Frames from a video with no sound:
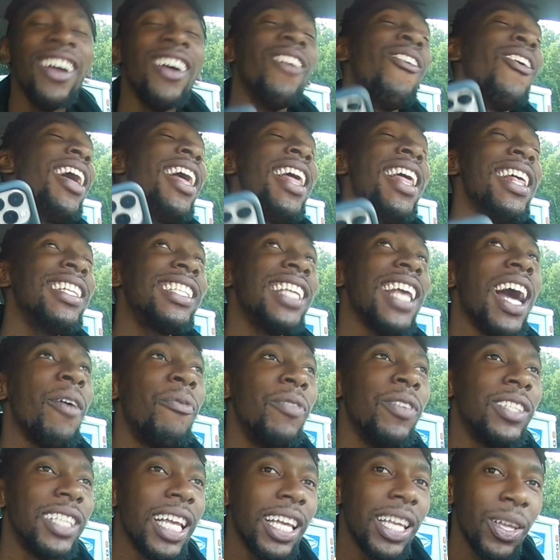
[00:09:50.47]
What else you have
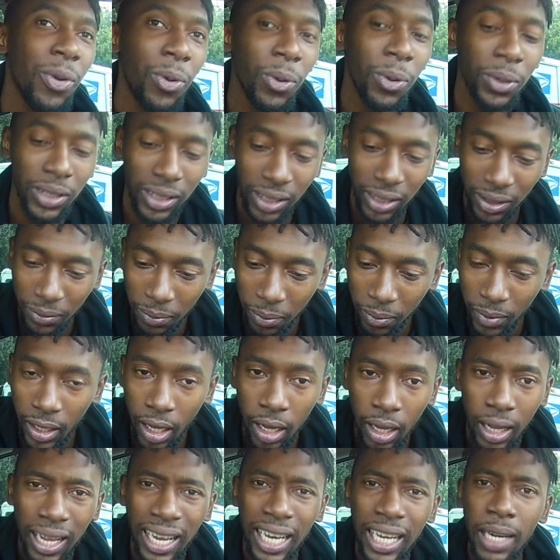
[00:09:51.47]
to say, youth?
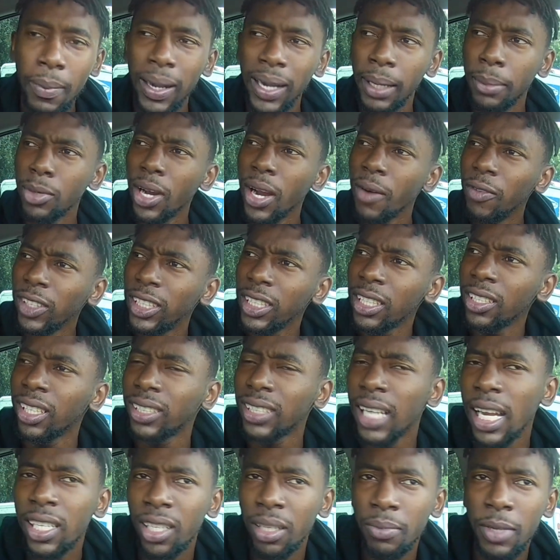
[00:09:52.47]
And the man do everything
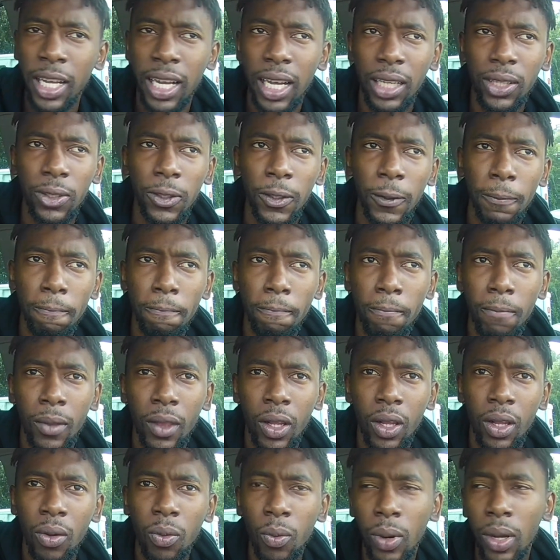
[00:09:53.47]
just like Jamaica too.
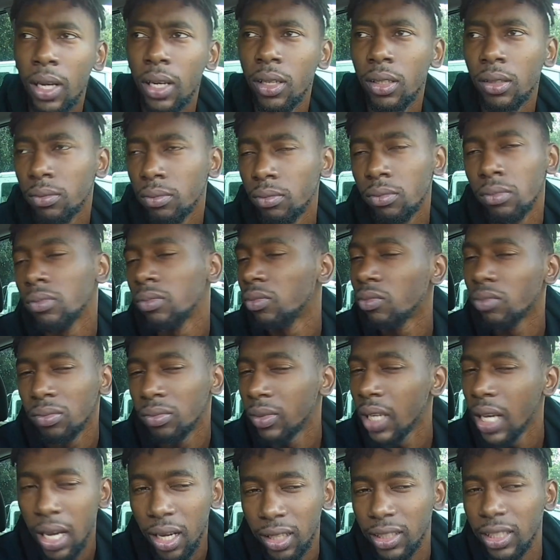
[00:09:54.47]
Well,
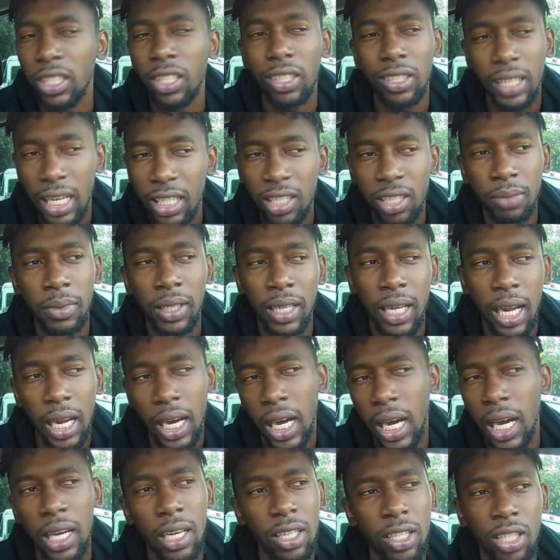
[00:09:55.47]
Then I'm gonna say just like Jamaica,
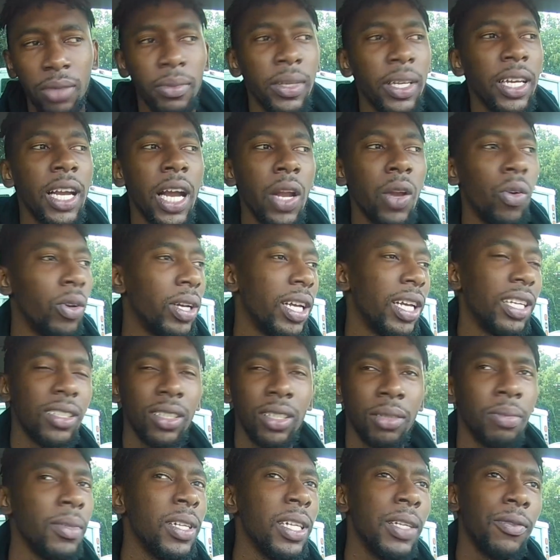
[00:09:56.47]
because Jamaica alone
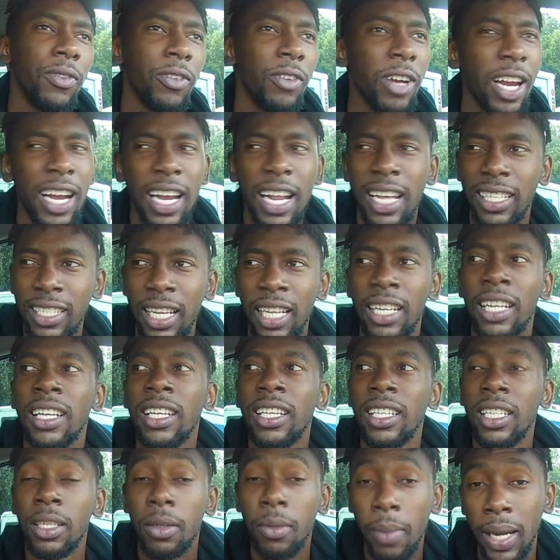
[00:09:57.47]
exists. Me if you realize that.
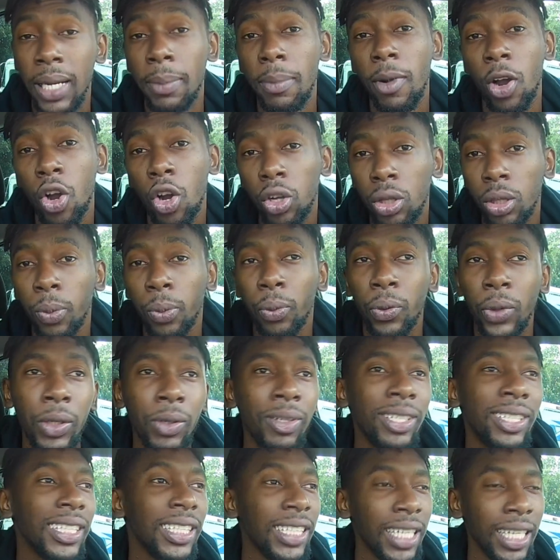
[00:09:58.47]
The man them cut up weed
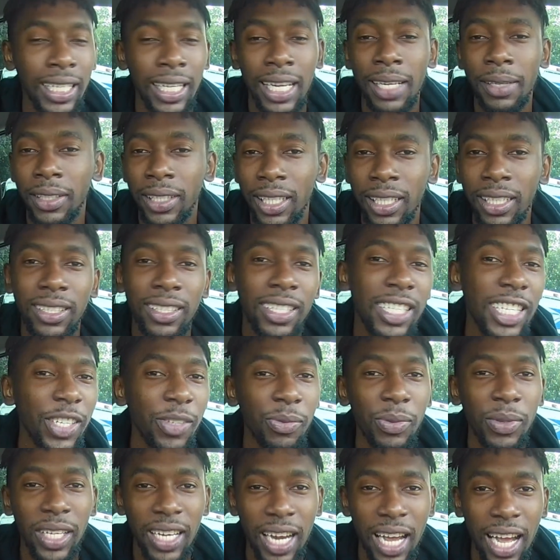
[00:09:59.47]
with scissors and things, see
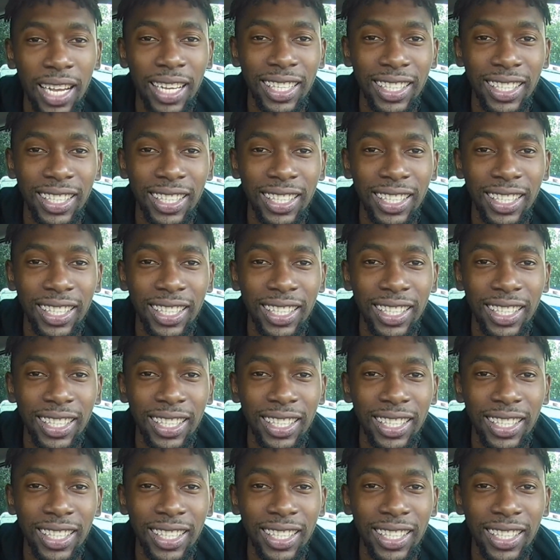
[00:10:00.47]
him here, dog.